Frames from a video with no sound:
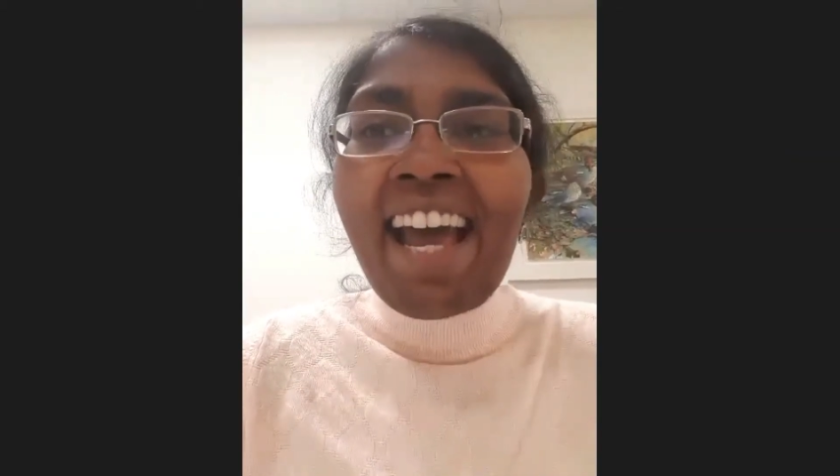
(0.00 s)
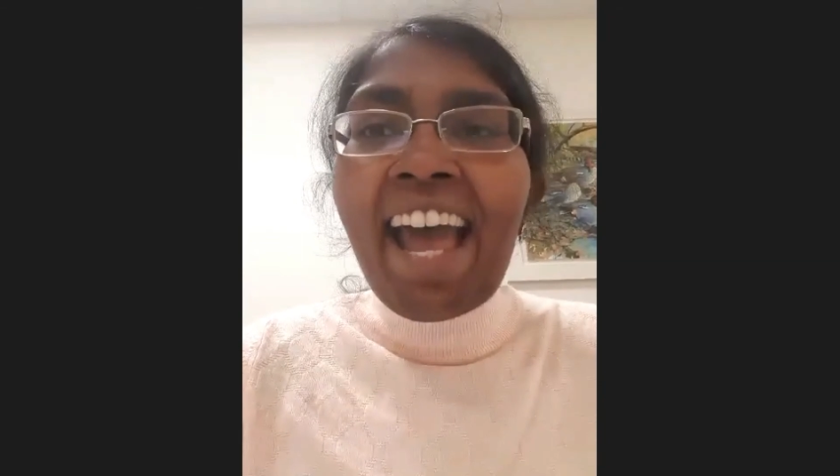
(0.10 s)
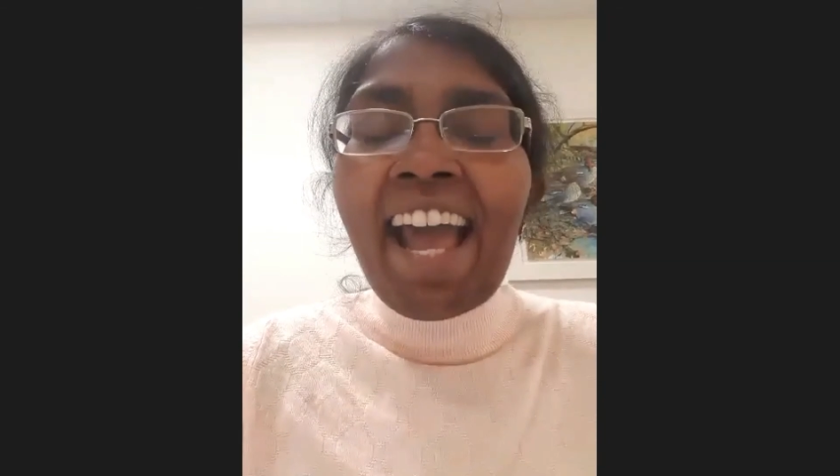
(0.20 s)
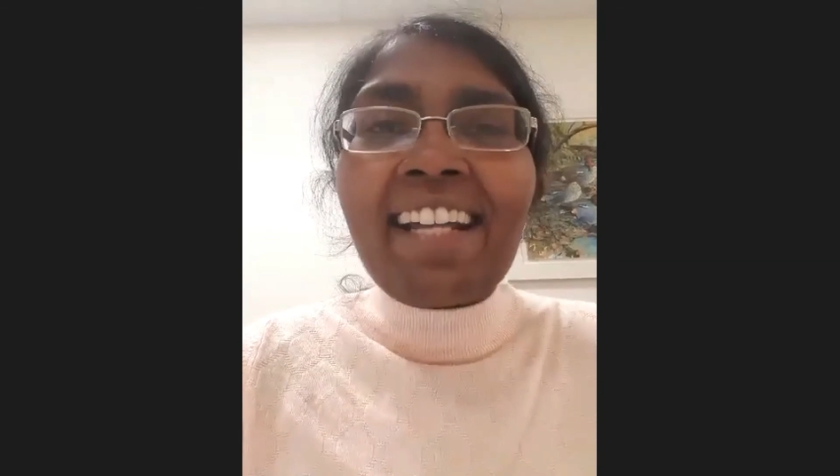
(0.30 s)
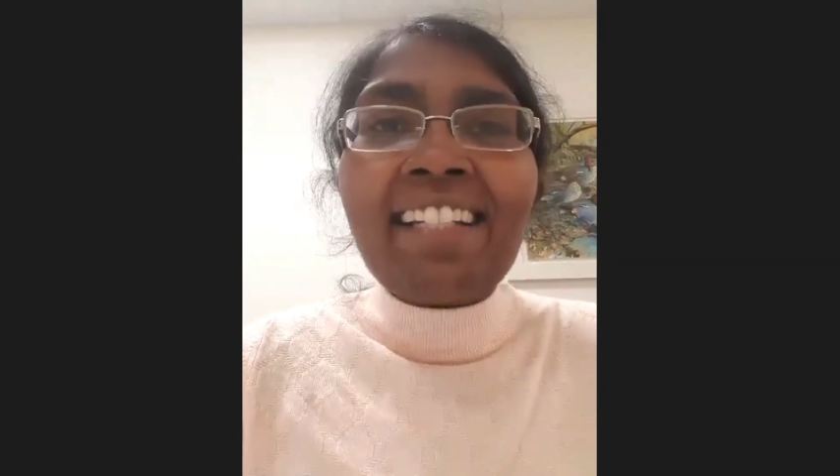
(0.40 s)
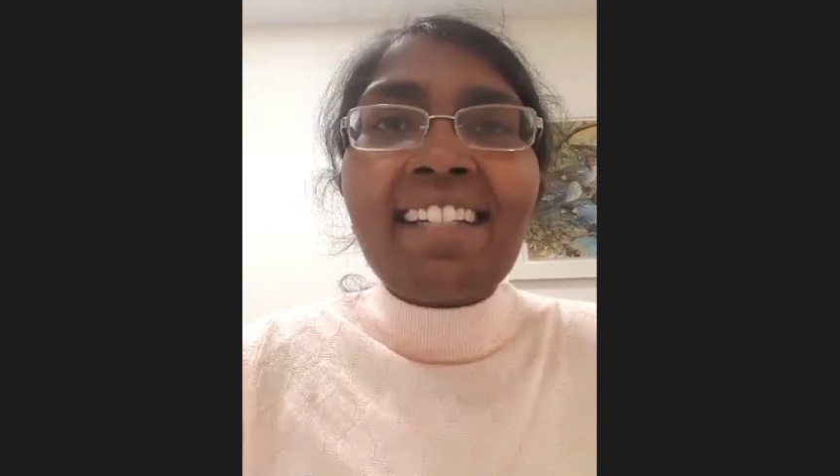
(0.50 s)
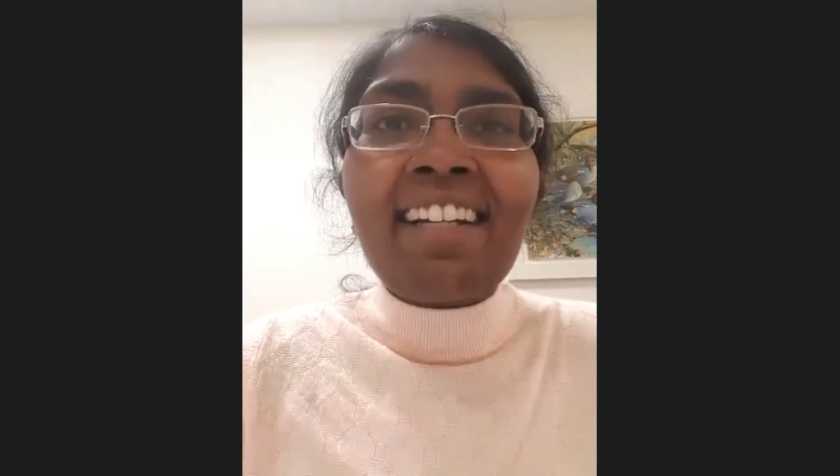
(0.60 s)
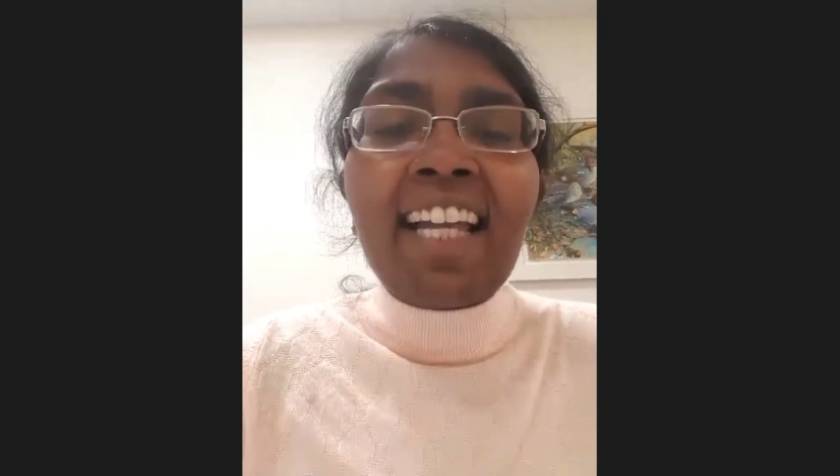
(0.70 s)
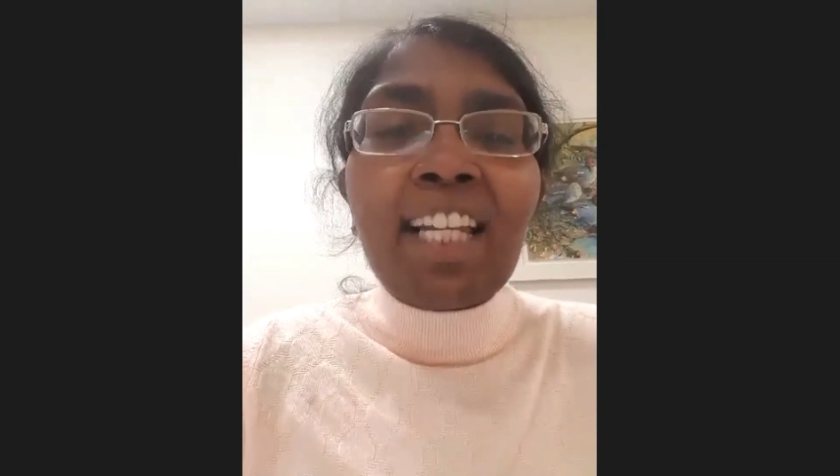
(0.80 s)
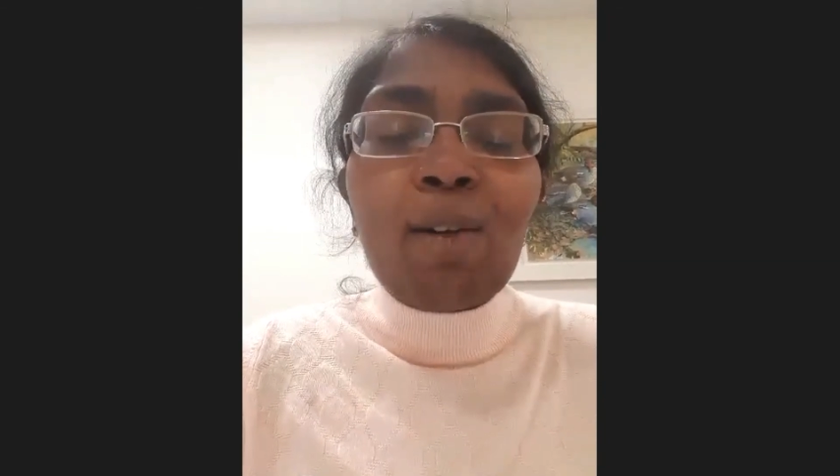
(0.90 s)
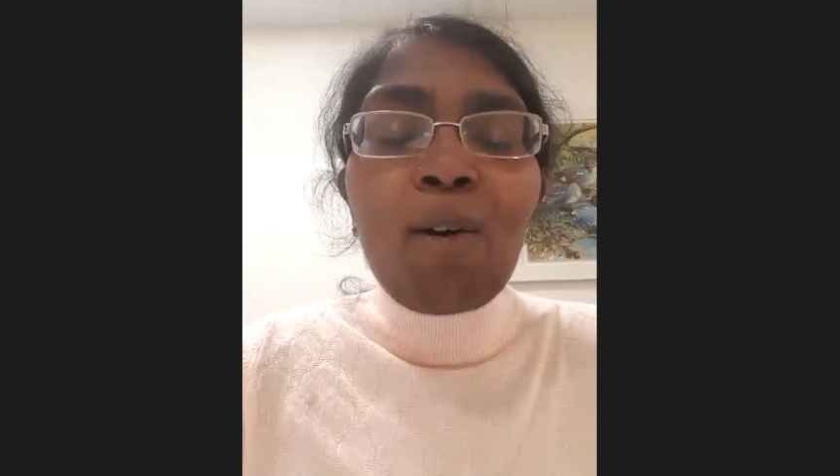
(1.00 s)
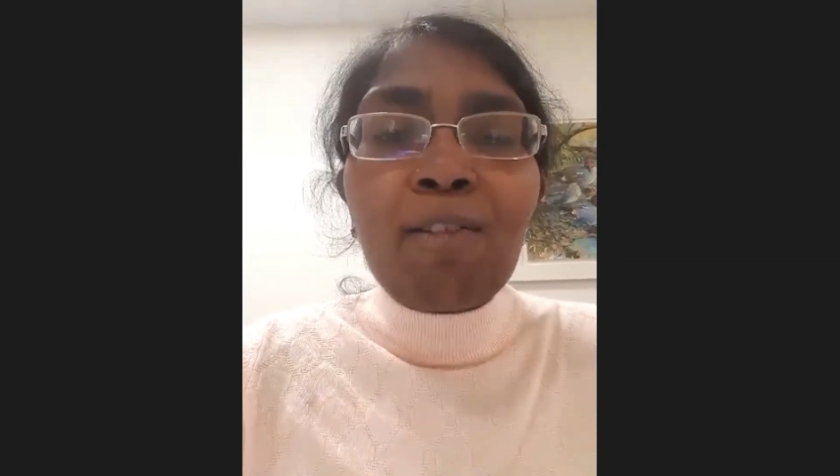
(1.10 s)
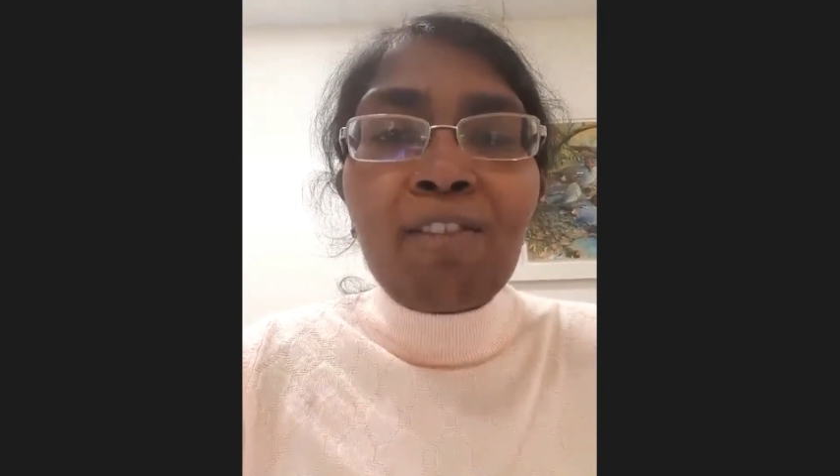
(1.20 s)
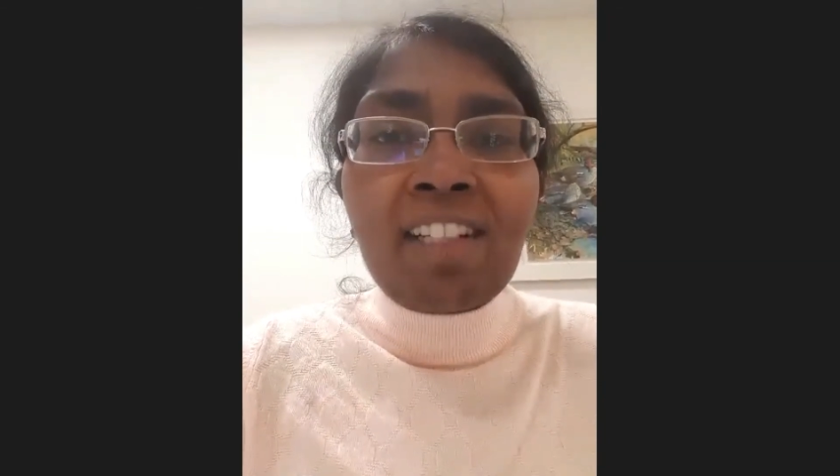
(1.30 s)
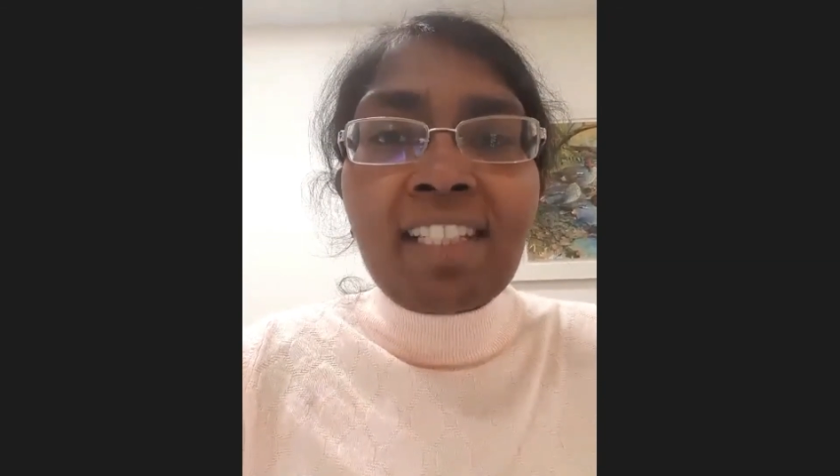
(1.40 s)
And thank you all
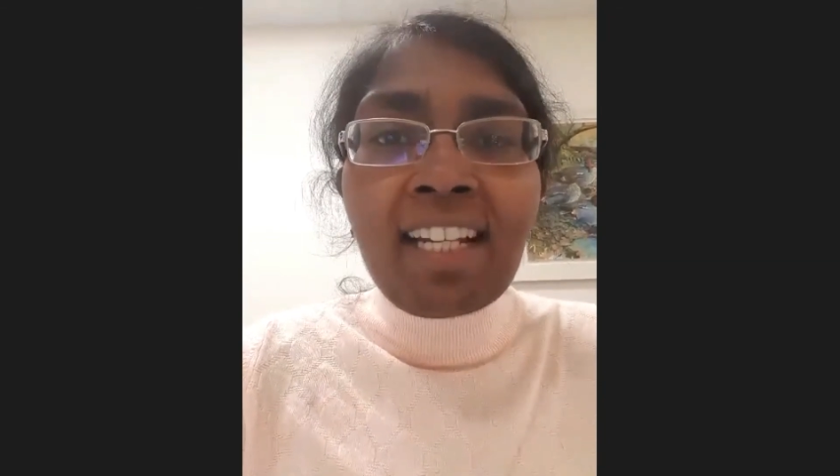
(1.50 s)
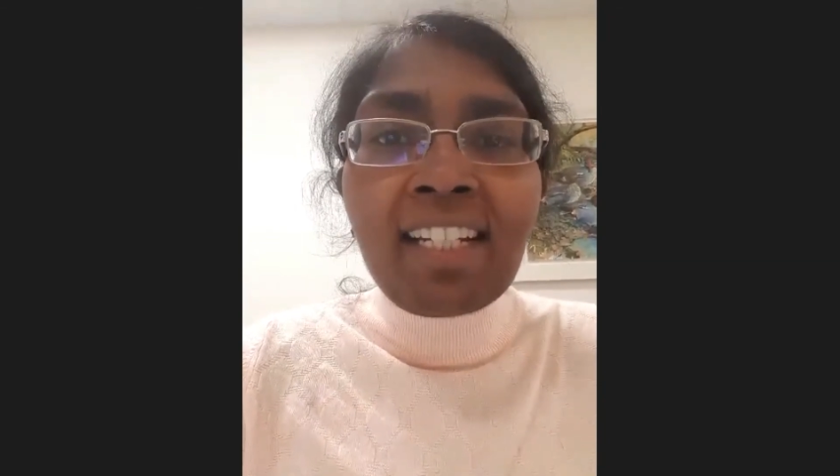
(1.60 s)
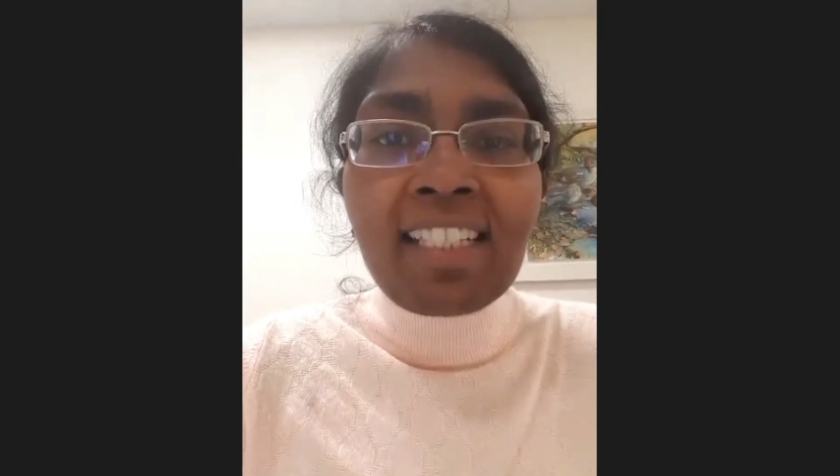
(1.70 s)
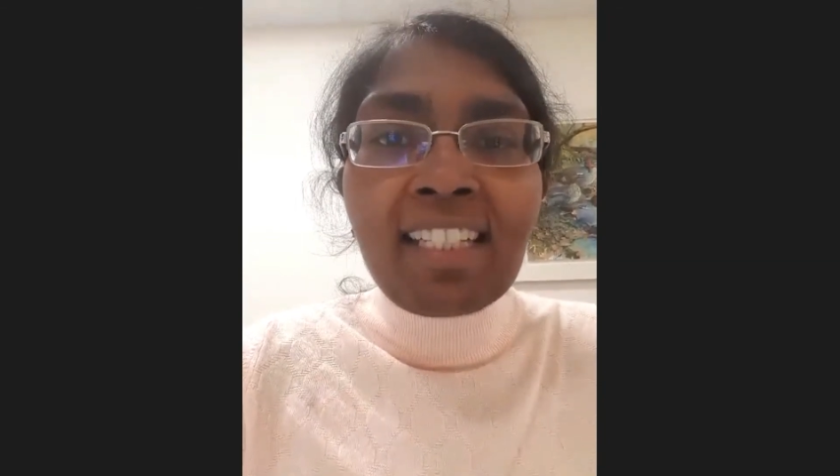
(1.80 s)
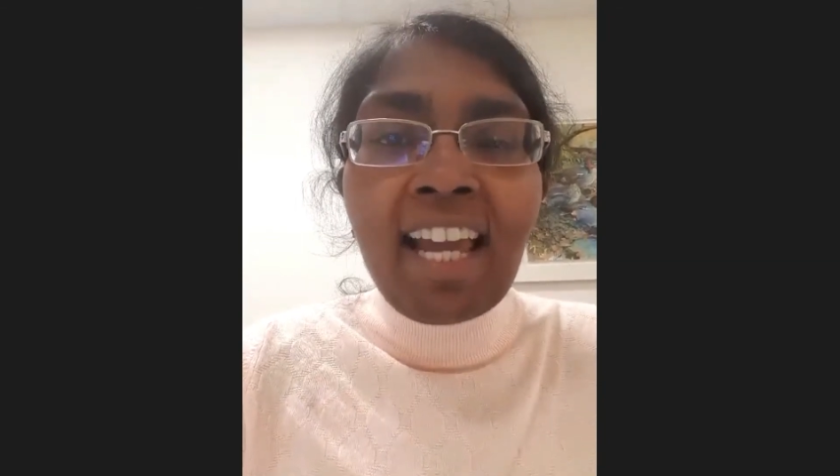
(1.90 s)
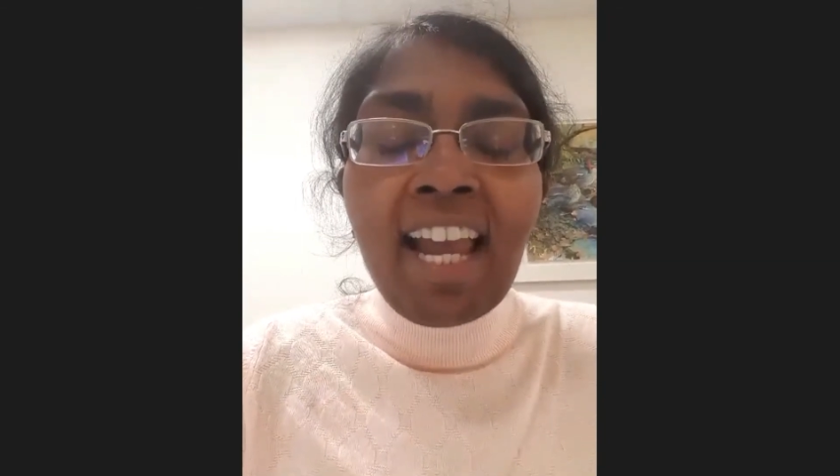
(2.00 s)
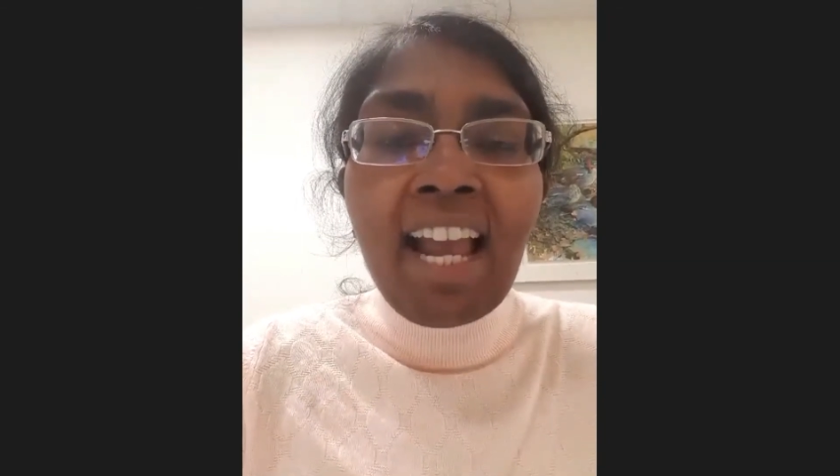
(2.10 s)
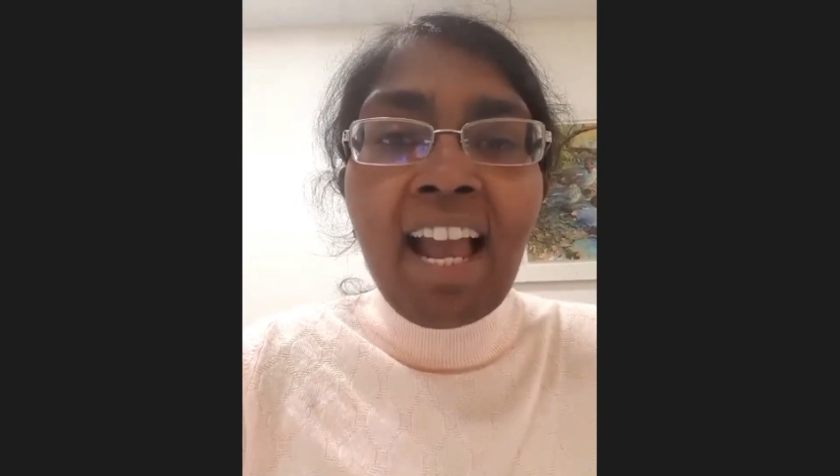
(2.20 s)
for attending today,